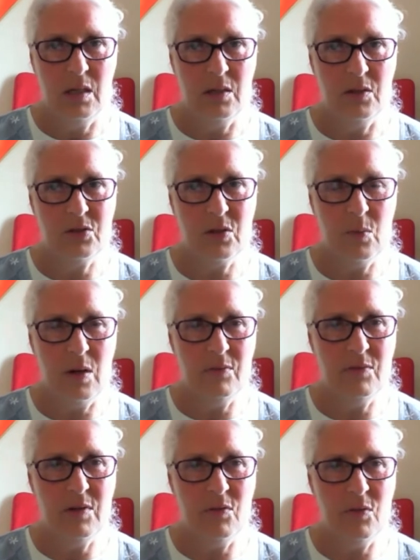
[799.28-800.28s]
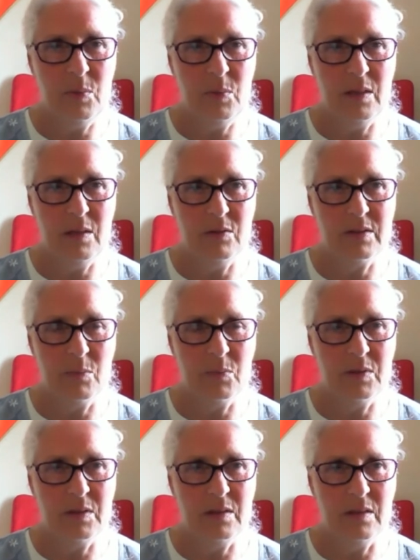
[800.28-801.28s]
So I've never been
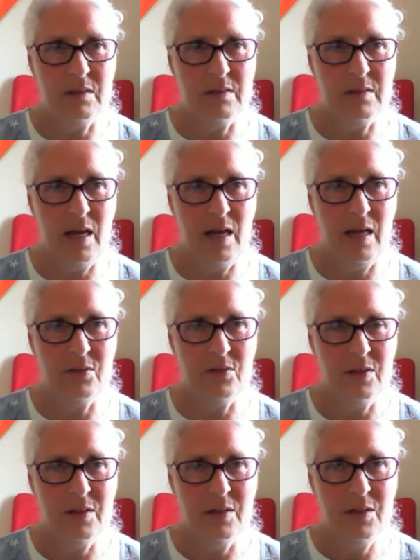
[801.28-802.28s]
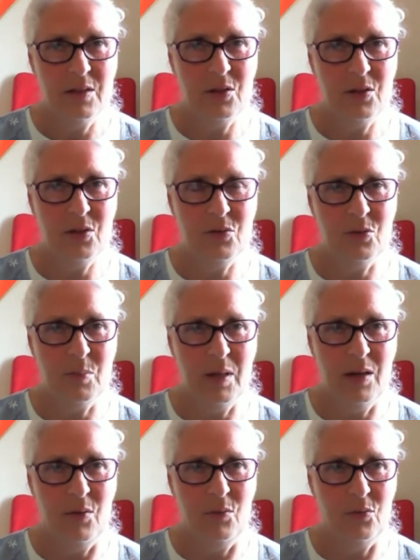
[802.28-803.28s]
somebody that's had huge
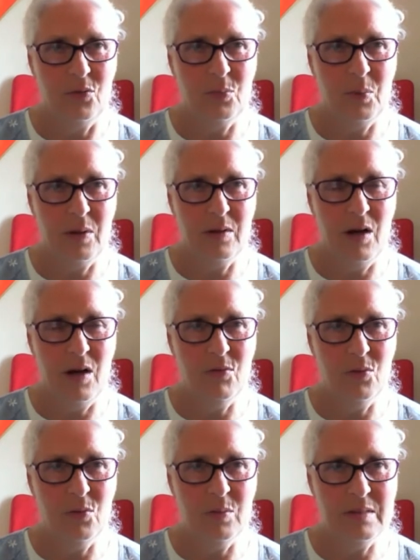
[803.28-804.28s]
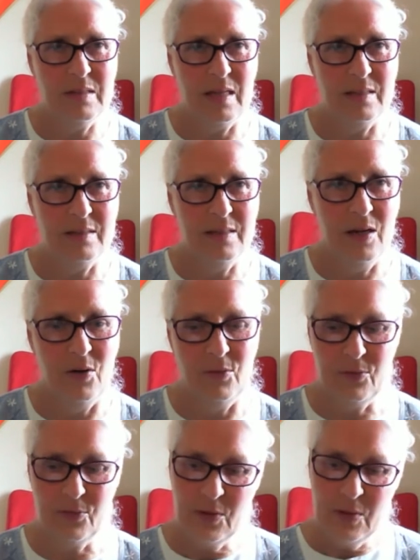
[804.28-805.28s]
amounts, but I've always had
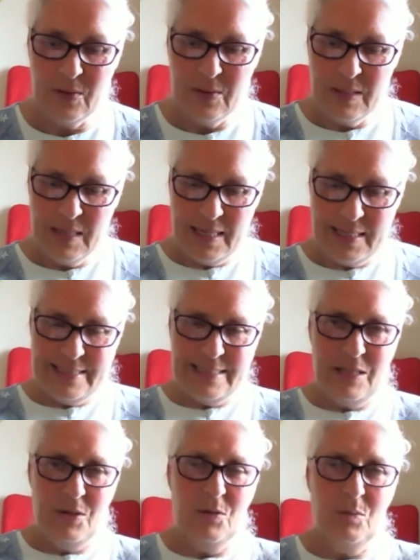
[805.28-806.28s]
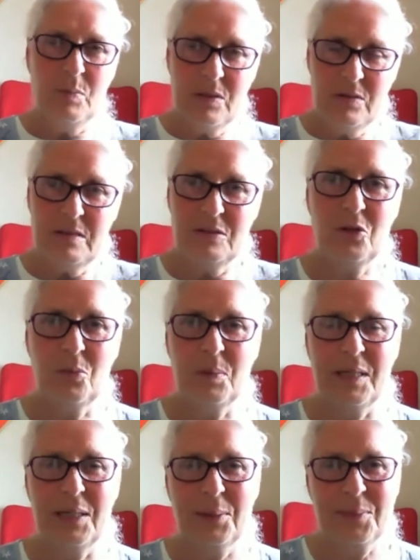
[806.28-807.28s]
enough. And so because this
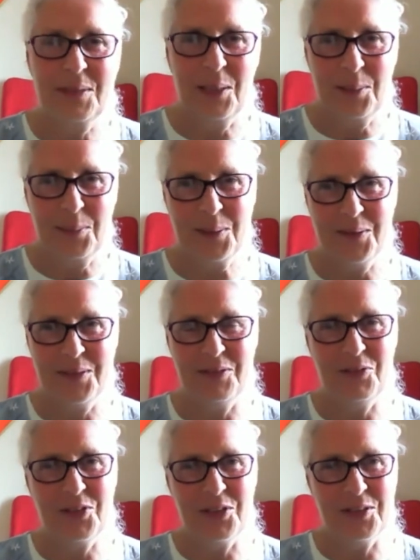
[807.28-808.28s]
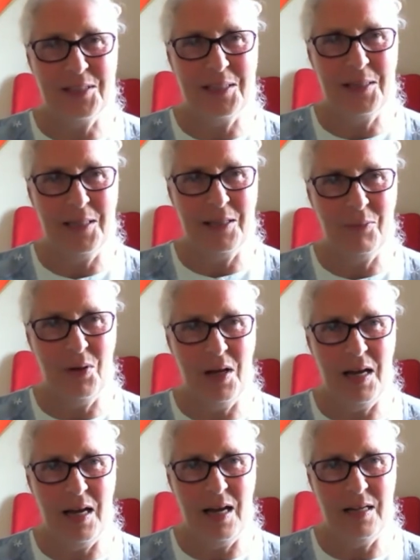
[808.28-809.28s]
topic comes up, you start to think, well,
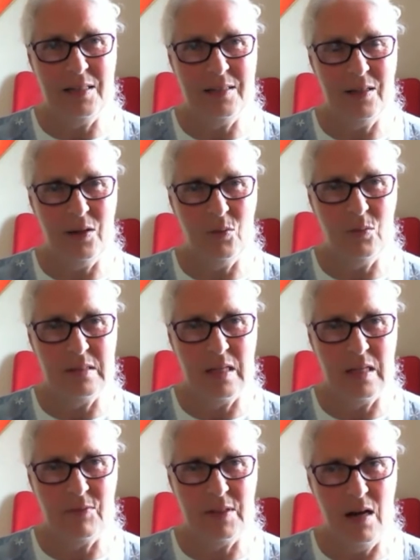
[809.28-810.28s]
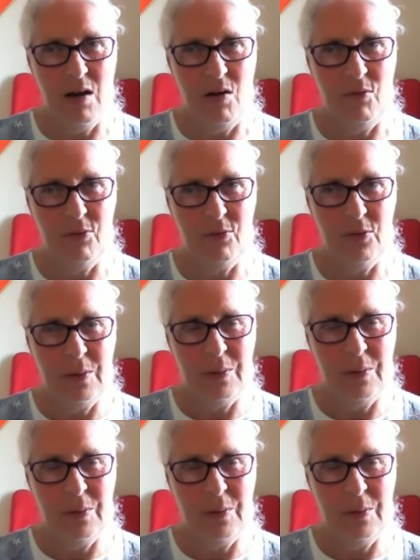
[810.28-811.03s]
how did I always have enough?